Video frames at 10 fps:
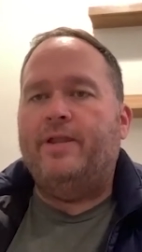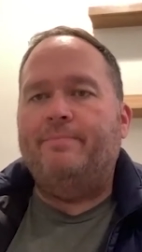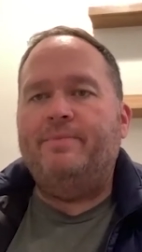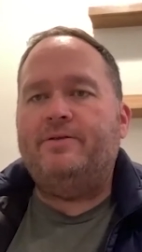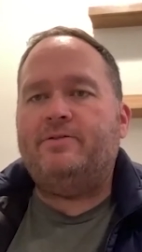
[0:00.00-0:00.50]

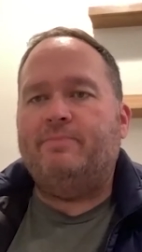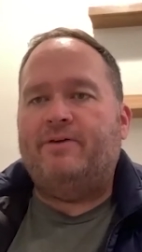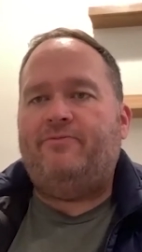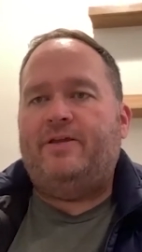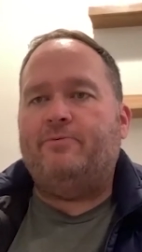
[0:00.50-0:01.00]
numbness.
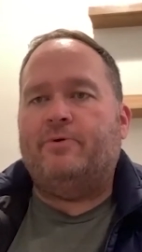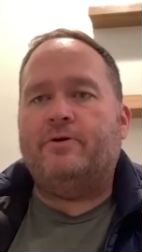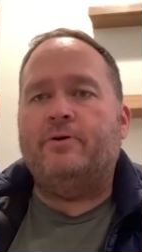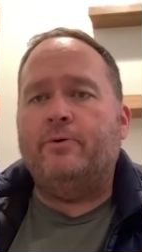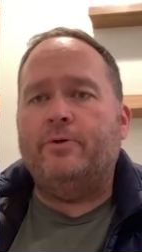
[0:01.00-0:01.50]
My feet were
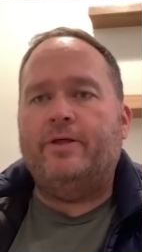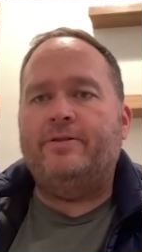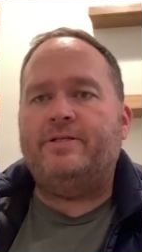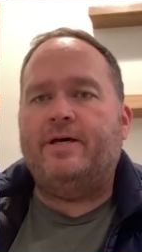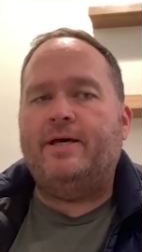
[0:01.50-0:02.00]
cold all
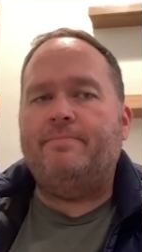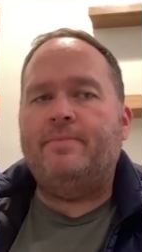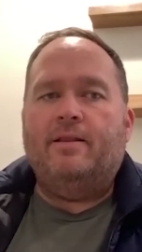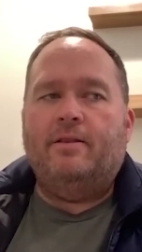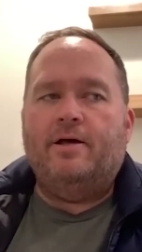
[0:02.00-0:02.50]
the
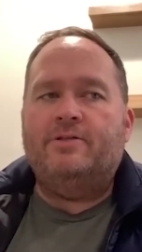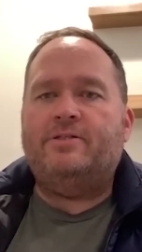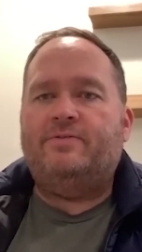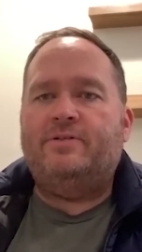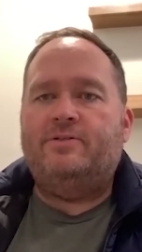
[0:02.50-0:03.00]
time, loss
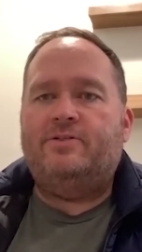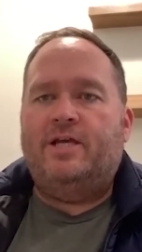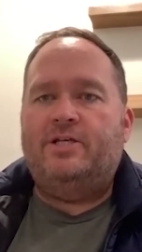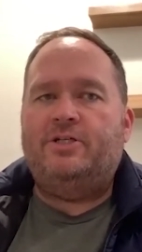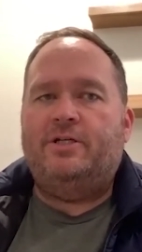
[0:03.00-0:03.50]
of
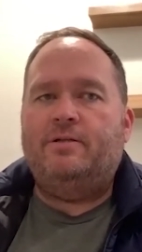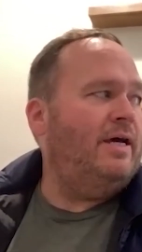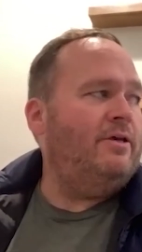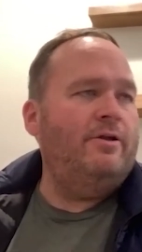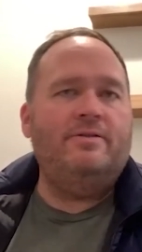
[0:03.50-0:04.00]
sensation.
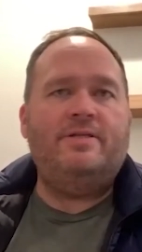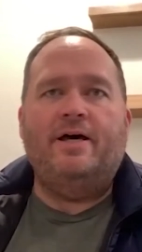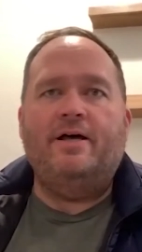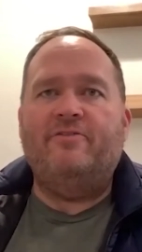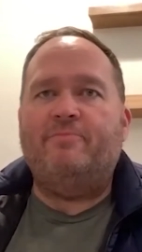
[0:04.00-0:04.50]
I couldn't
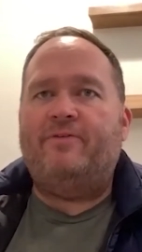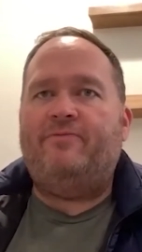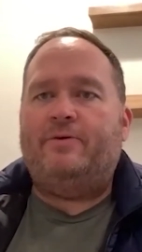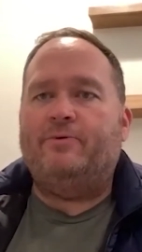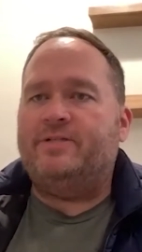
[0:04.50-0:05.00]
tell if my
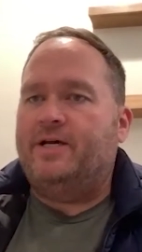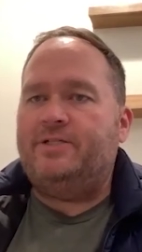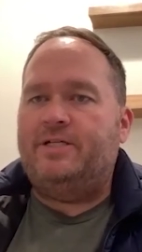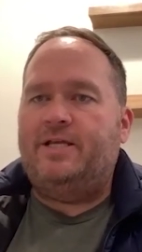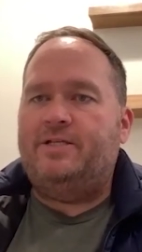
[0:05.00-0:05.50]
feet were
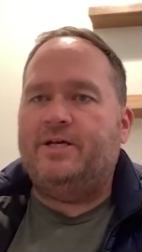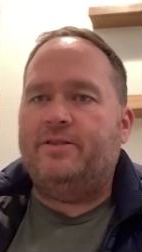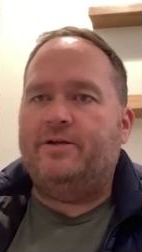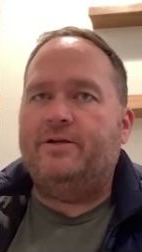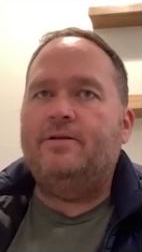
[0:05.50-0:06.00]
touching each
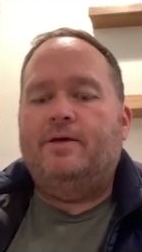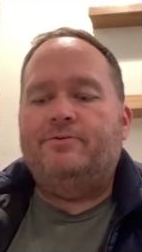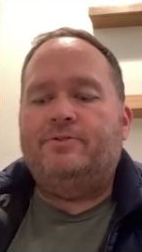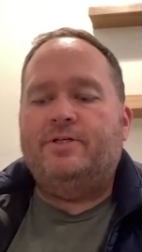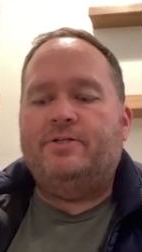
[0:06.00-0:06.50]
other. It
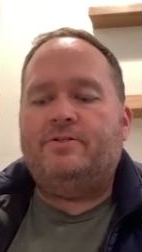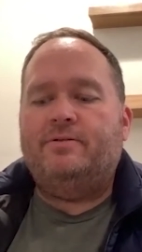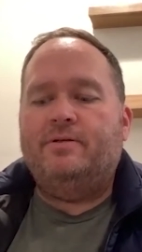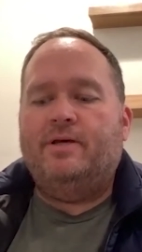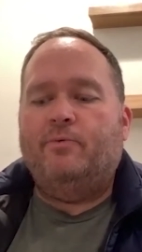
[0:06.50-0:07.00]
was
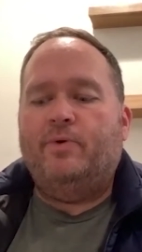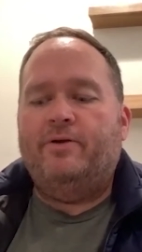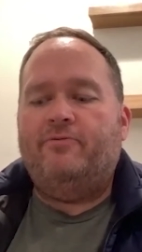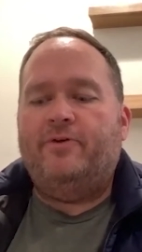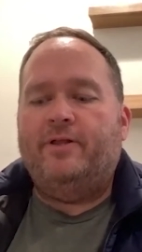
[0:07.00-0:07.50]
just a
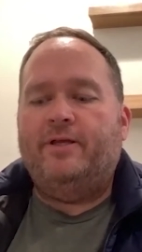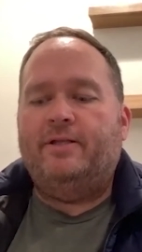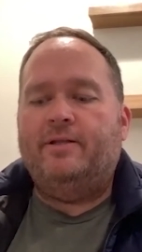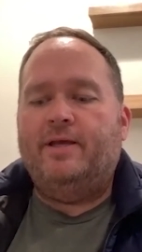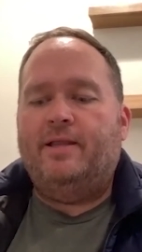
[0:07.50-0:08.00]
weird
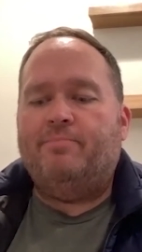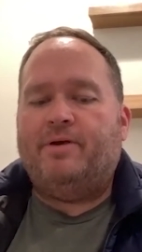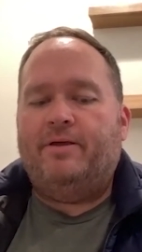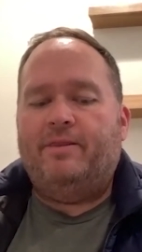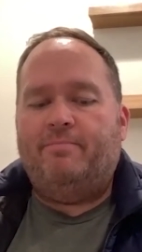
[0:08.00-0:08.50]
feeling. And
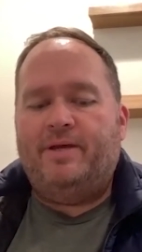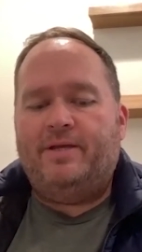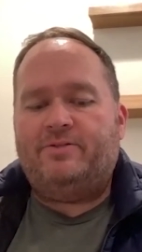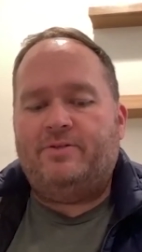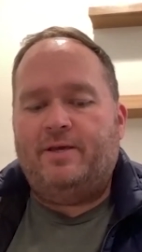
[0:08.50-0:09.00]
probably the
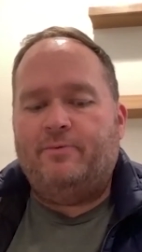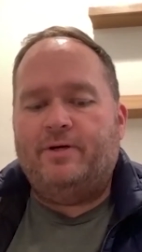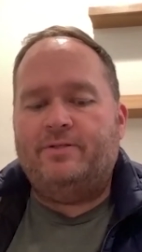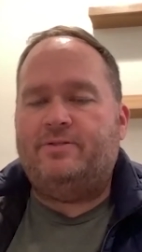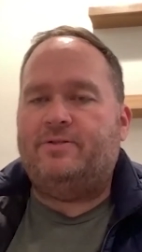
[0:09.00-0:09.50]
biggest thing
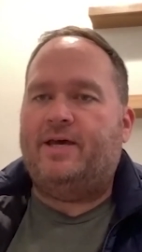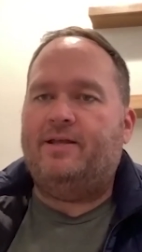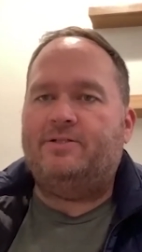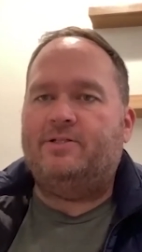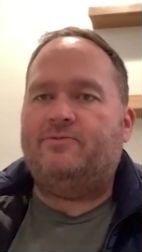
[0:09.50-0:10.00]
was that
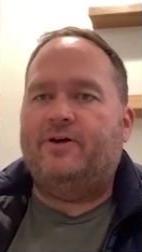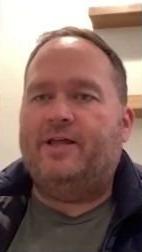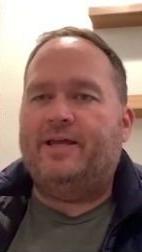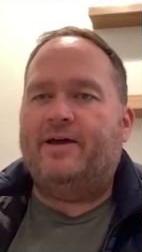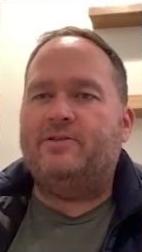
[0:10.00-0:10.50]
it just felt
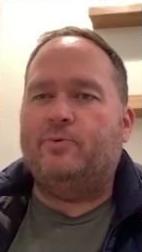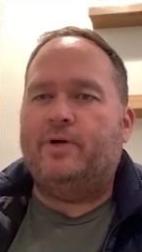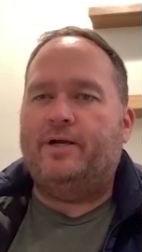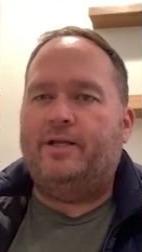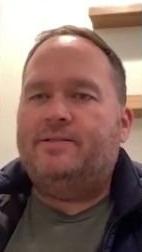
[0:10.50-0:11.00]
like I was
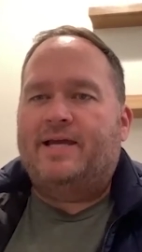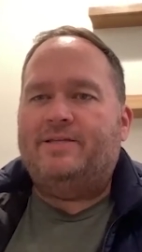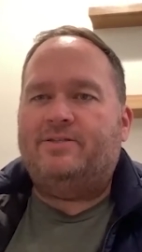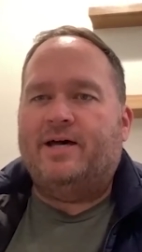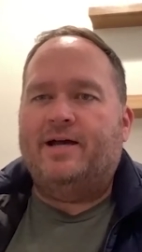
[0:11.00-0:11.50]
wearing tight
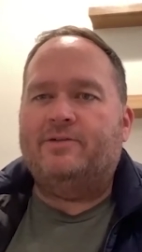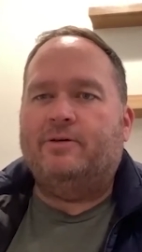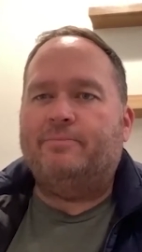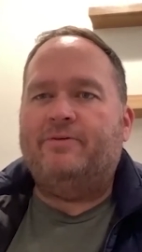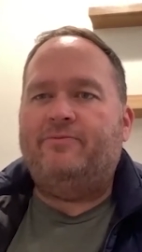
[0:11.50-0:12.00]
socks
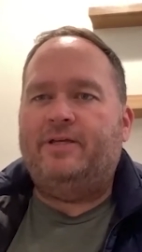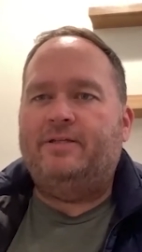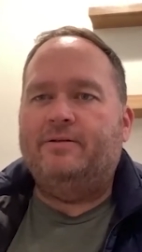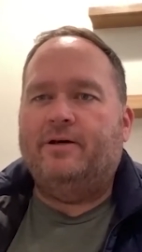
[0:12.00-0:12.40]
on my feet